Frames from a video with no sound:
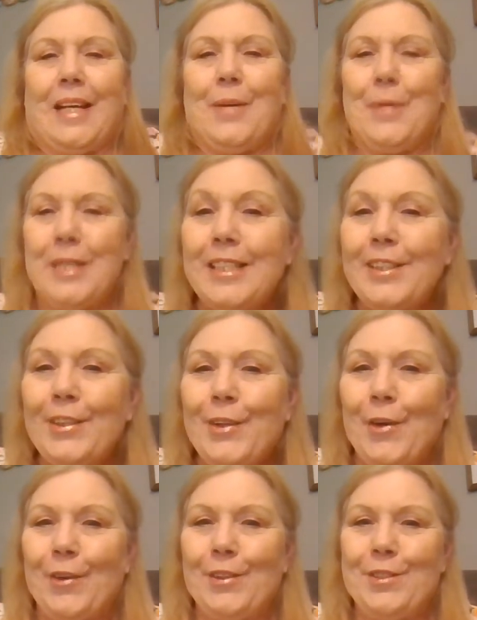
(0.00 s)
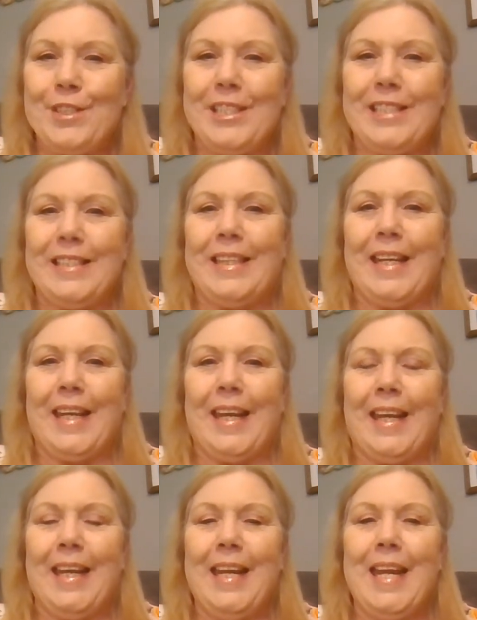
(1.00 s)
I went to the Dollar Tree
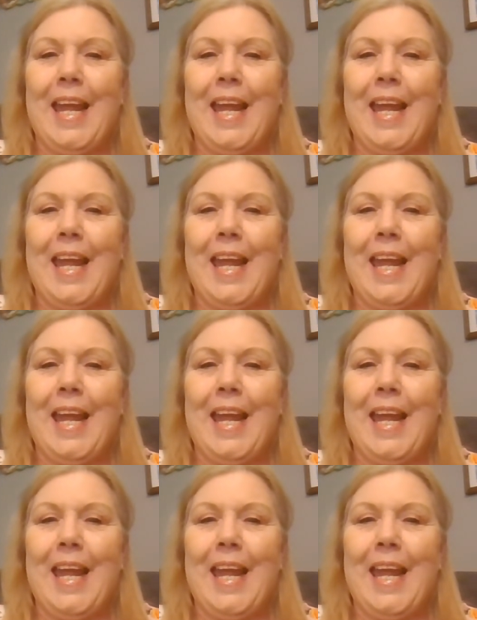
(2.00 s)
today